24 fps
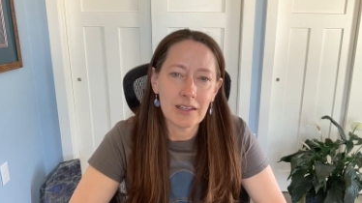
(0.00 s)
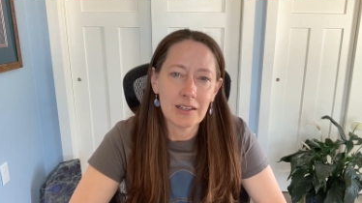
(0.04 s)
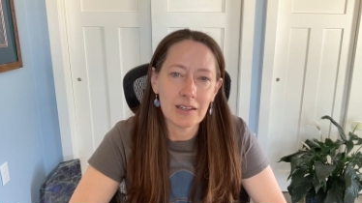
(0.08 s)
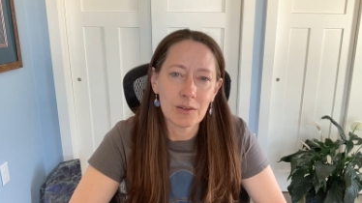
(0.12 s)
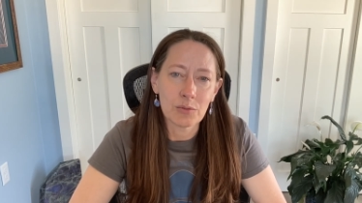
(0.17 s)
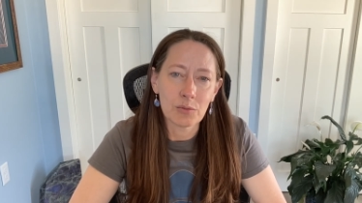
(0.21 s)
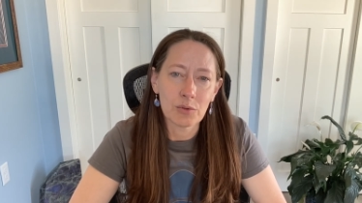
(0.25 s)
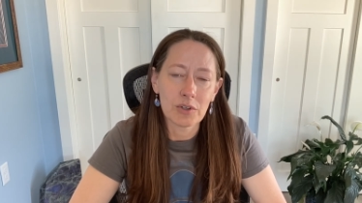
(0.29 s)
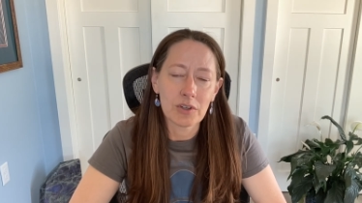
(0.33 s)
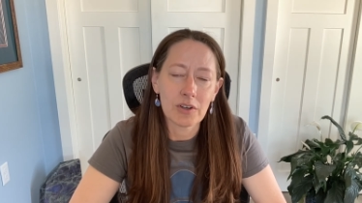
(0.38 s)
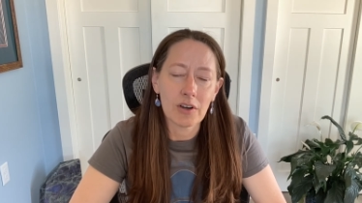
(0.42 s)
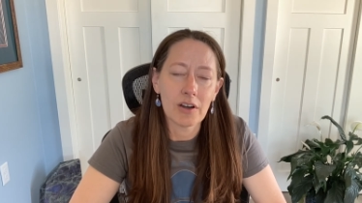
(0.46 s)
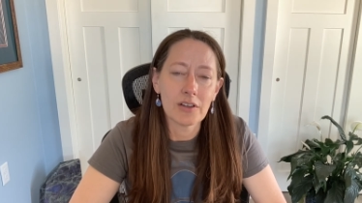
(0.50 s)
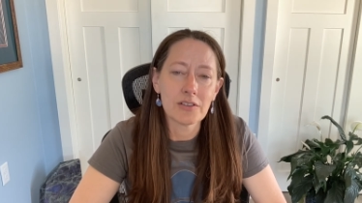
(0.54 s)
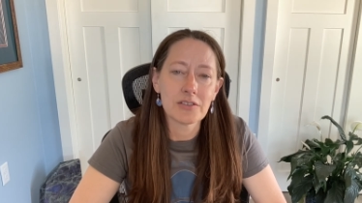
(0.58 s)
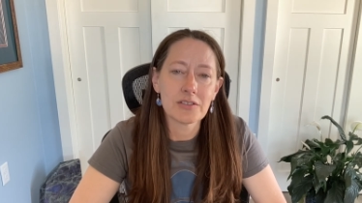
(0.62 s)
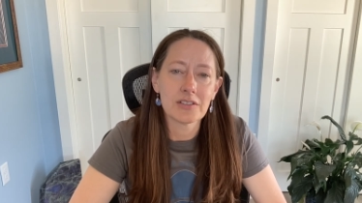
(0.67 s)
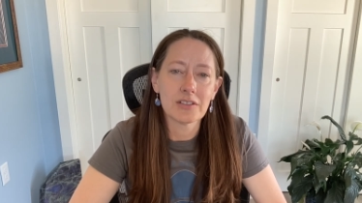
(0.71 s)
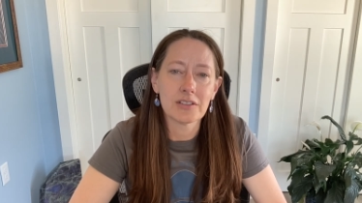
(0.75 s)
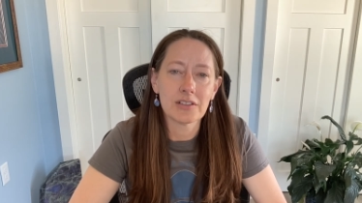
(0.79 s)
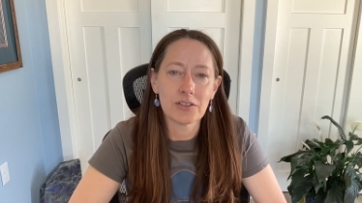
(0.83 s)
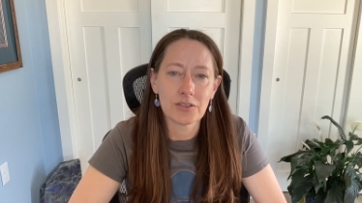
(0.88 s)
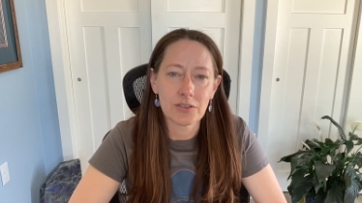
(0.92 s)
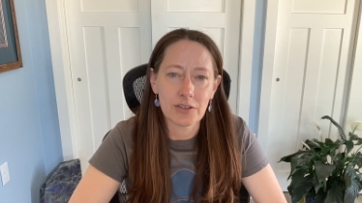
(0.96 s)
and we're
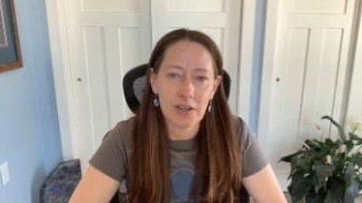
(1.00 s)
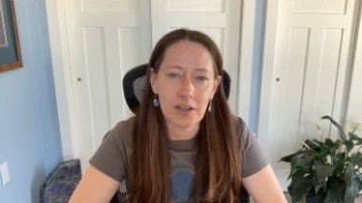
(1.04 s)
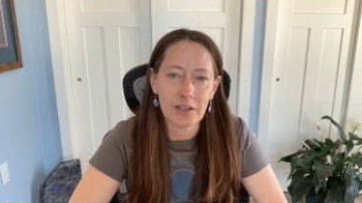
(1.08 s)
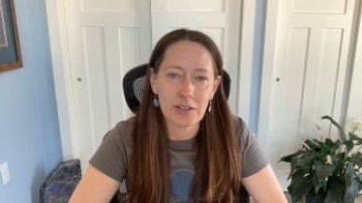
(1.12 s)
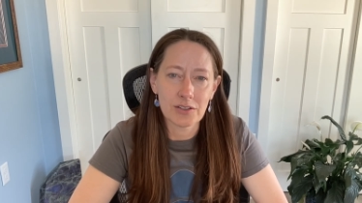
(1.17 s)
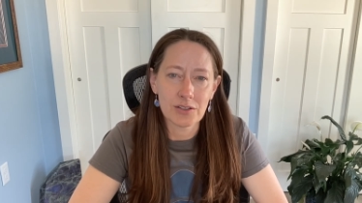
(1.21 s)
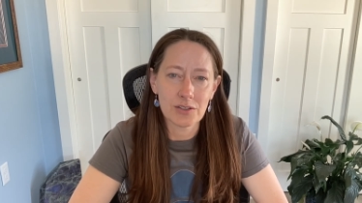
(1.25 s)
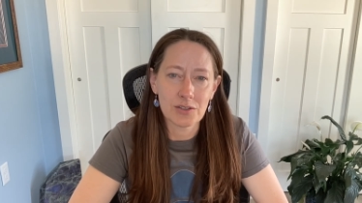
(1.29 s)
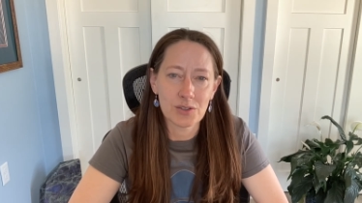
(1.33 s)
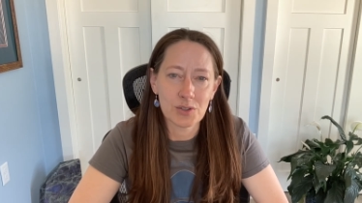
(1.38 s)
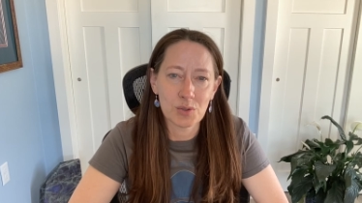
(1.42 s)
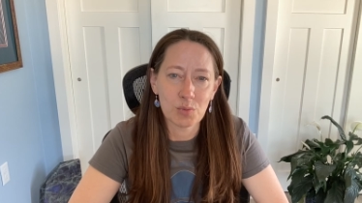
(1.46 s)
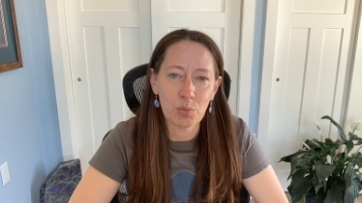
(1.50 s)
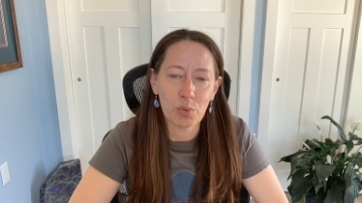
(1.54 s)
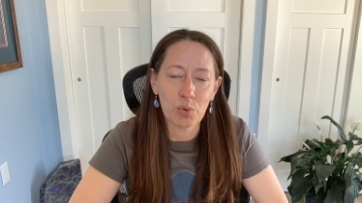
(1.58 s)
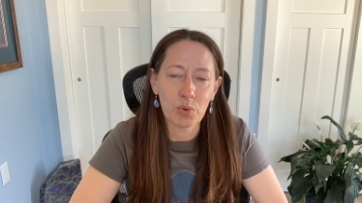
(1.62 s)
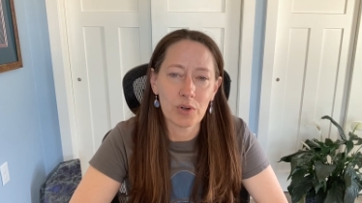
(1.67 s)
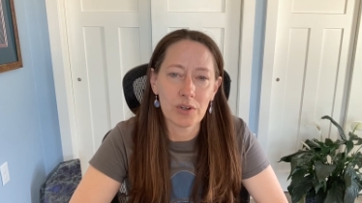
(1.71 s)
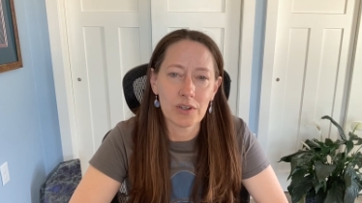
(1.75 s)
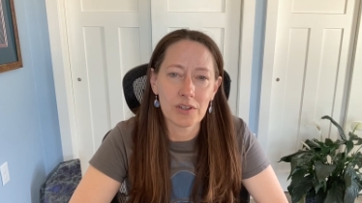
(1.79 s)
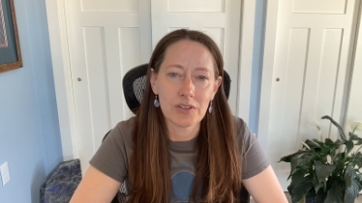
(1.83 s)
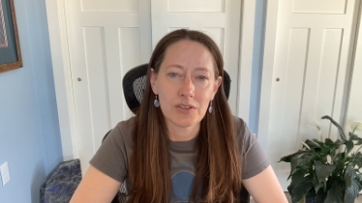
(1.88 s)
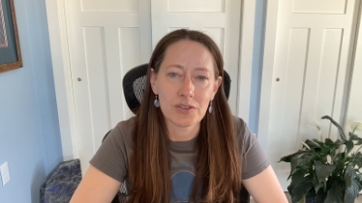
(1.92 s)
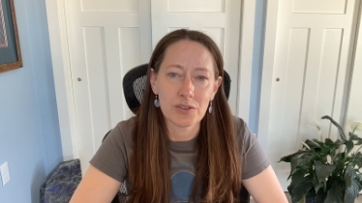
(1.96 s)
constantly trying to support
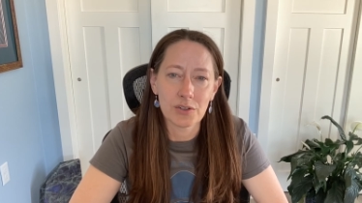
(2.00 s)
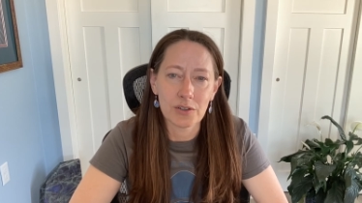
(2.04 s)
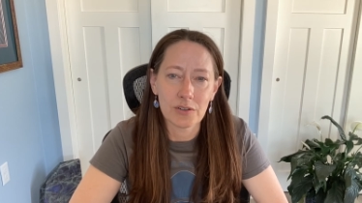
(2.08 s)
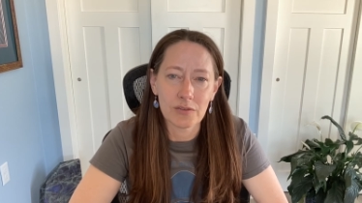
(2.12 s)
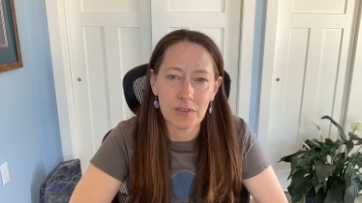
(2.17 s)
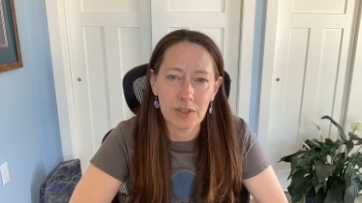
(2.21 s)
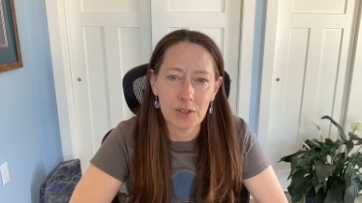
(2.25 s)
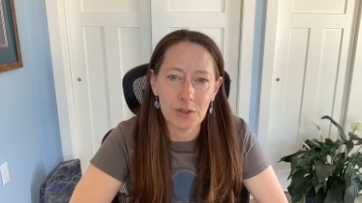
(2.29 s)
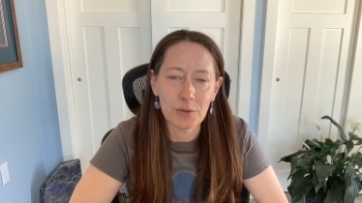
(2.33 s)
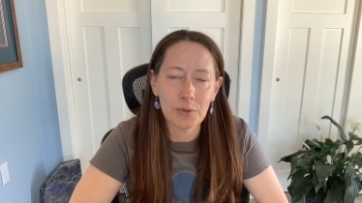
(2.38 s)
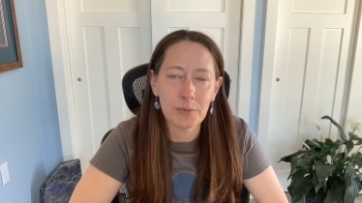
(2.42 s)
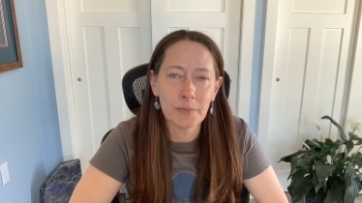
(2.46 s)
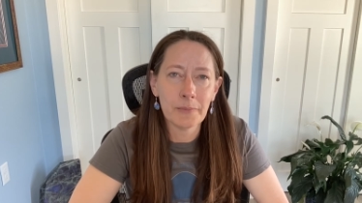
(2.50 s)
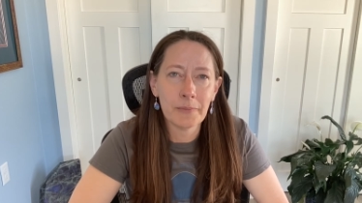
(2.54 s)
and serve you.